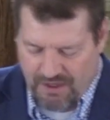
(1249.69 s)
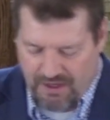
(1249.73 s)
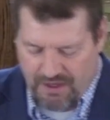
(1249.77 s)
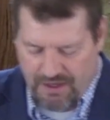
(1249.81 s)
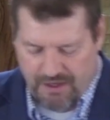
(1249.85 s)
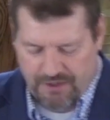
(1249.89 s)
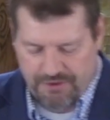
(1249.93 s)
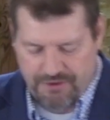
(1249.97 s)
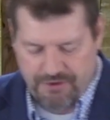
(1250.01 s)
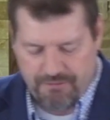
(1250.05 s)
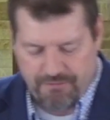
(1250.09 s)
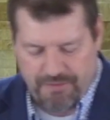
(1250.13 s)

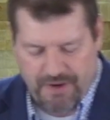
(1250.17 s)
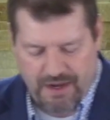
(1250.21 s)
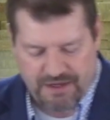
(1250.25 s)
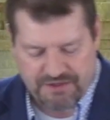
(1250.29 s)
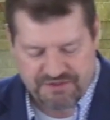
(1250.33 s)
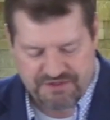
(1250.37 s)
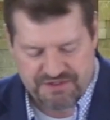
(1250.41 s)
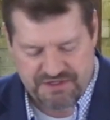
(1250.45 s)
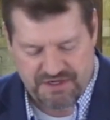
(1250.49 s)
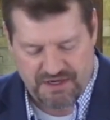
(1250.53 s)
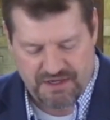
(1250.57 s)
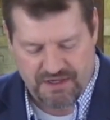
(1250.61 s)
And you
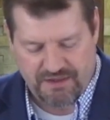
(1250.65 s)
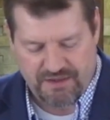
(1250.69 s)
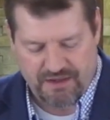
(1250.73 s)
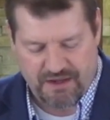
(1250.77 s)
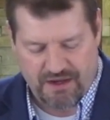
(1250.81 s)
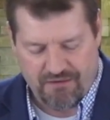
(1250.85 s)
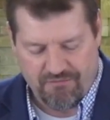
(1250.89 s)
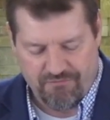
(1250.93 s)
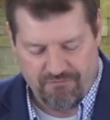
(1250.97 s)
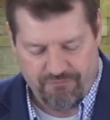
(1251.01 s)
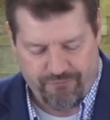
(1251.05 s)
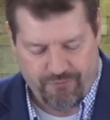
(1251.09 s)
may see
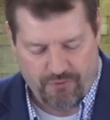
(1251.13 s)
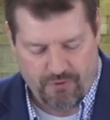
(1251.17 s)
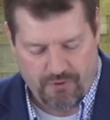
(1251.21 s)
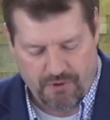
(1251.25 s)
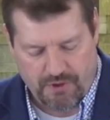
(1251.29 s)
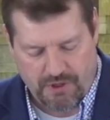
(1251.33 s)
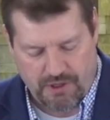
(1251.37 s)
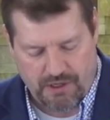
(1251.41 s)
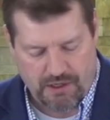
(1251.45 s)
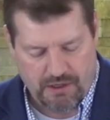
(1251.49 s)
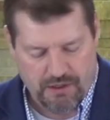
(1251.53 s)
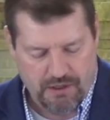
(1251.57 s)
them
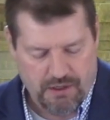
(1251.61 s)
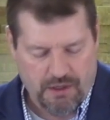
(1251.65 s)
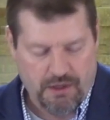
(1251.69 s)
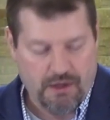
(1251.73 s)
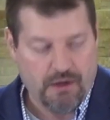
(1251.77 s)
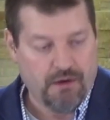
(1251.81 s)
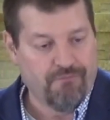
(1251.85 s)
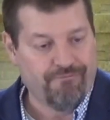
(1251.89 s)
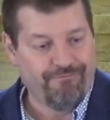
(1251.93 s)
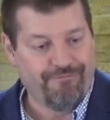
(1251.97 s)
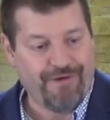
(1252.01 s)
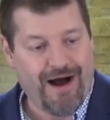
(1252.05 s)
for
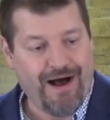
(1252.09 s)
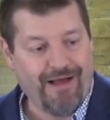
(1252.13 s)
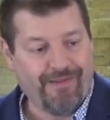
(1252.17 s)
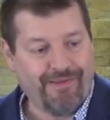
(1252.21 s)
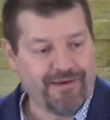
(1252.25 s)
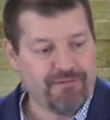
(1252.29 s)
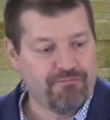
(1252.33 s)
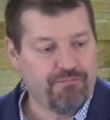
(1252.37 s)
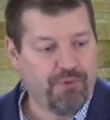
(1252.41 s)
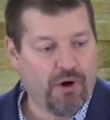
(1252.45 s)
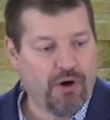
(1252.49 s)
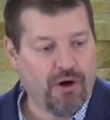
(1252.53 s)

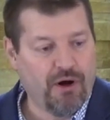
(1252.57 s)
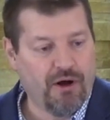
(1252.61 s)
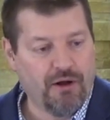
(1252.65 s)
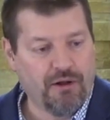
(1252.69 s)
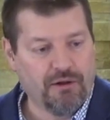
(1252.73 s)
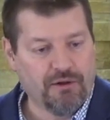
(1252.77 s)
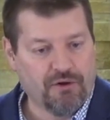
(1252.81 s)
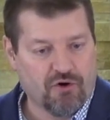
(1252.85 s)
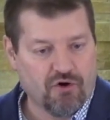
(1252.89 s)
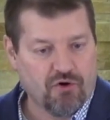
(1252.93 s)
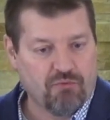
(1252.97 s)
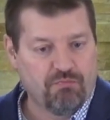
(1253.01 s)

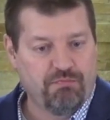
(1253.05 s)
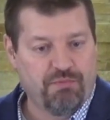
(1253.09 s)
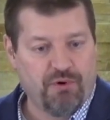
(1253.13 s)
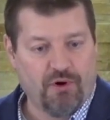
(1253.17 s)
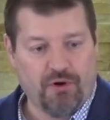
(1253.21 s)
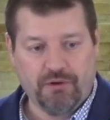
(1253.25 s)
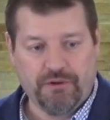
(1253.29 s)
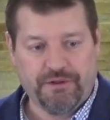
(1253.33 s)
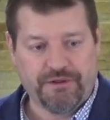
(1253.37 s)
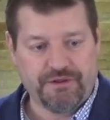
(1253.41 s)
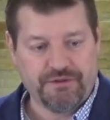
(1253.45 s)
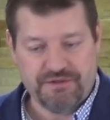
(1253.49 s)
volleyball or
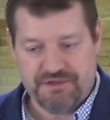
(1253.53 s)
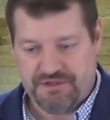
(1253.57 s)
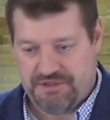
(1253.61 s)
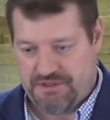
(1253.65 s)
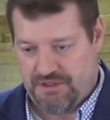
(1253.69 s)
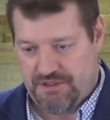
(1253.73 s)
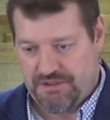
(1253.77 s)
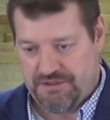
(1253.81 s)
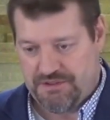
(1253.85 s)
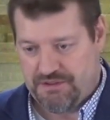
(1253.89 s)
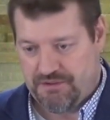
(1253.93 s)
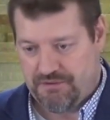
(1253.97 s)
bowling
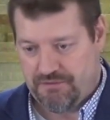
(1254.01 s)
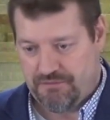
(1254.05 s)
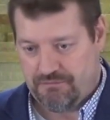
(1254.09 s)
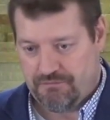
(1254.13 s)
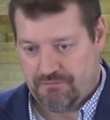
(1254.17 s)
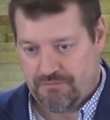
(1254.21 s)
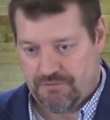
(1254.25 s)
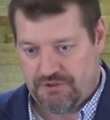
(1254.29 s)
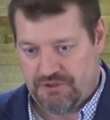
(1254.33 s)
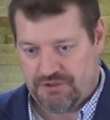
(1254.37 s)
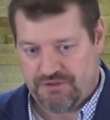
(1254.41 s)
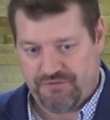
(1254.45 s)

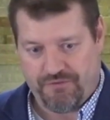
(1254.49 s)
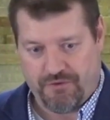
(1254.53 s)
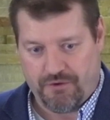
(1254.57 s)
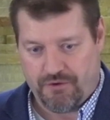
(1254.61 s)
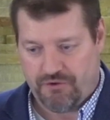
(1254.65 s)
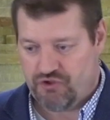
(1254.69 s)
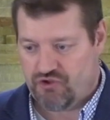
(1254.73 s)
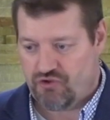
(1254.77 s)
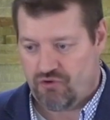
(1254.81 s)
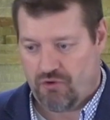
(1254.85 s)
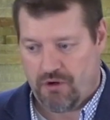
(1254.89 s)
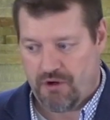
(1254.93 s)
season, just
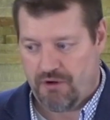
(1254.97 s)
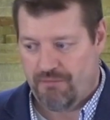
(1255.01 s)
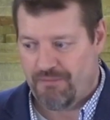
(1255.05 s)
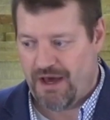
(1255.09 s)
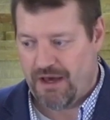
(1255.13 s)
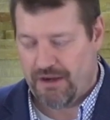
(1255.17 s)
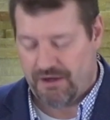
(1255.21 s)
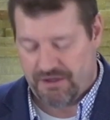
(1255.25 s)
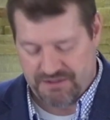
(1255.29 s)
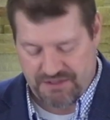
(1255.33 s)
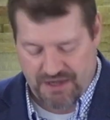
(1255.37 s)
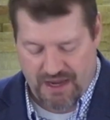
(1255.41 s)
for a short
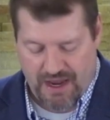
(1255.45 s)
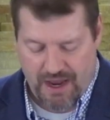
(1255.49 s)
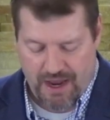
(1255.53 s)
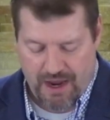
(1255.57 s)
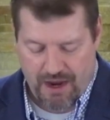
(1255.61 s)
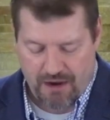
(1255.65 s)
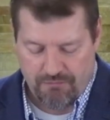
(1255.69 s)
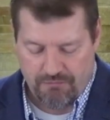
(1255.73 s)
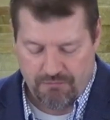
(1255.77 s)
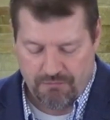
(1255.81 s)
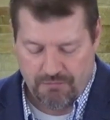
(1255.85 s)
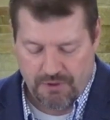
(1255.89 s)
amount of
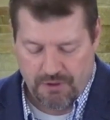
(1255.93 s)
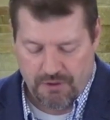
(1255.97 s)
time,